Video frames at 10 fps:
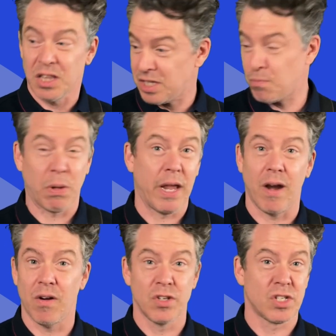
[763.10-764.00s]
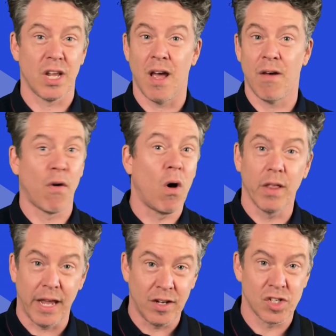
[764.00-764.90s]
players of all
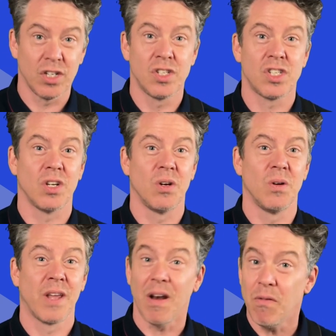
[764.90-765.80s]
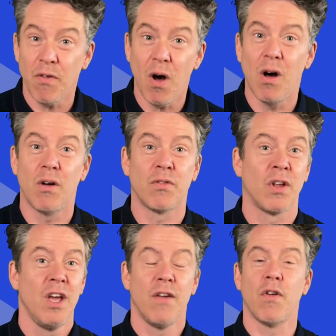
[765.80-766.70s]
ages. So get involved.
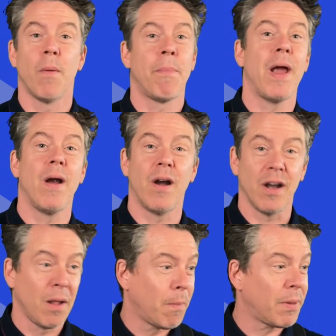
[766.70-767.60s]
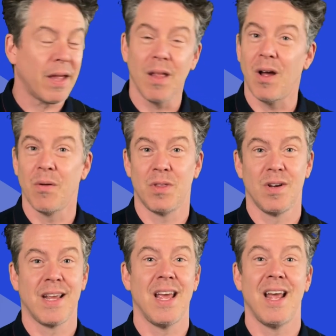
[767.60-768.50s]
If you're a parent, play along with your
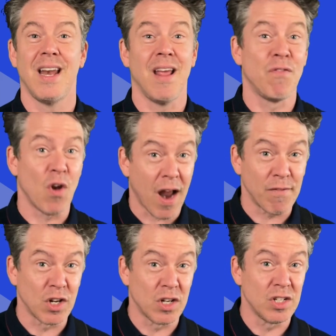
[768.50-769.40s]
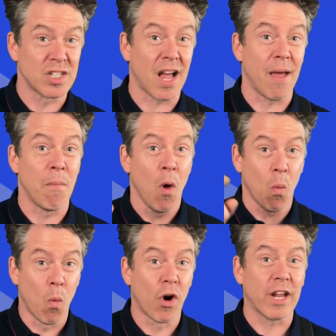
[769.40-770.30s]
kid. If you're having a good time
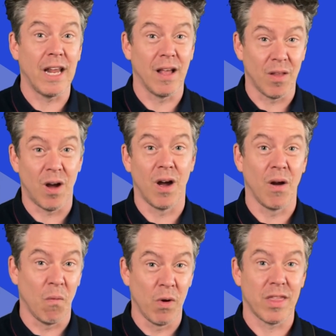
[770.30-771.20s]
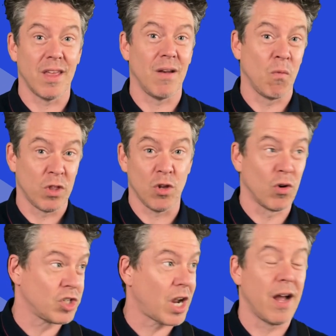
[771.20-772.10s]
working along with it with your
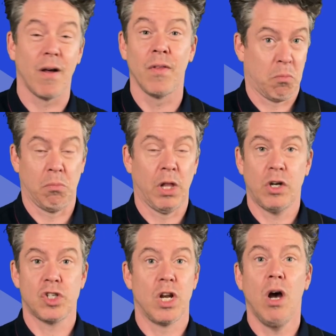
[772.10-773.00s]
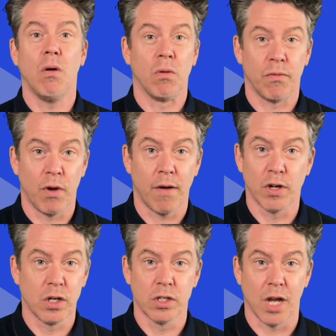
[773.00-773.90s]
child, let us know if you're having a
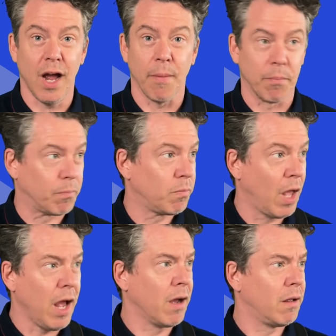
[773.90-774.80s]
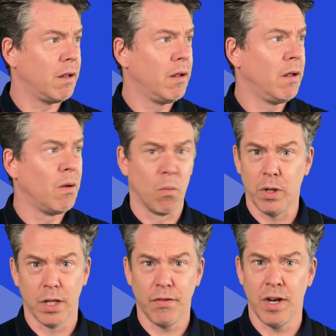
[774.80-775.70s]
good time. Yeah,
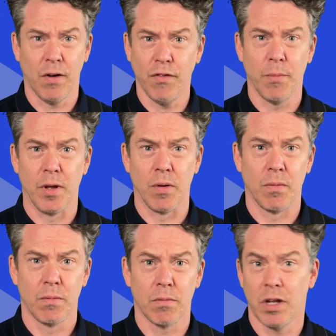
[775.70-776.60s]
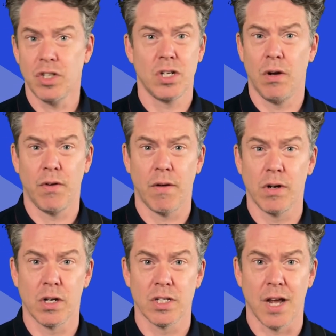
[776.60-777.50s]
we'd love to hear from you. Let us know if you're having a
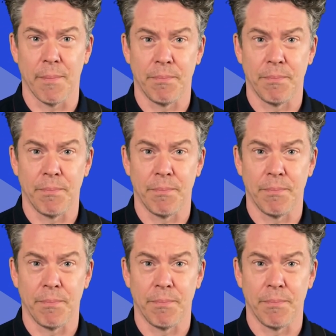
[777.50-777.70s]
good time.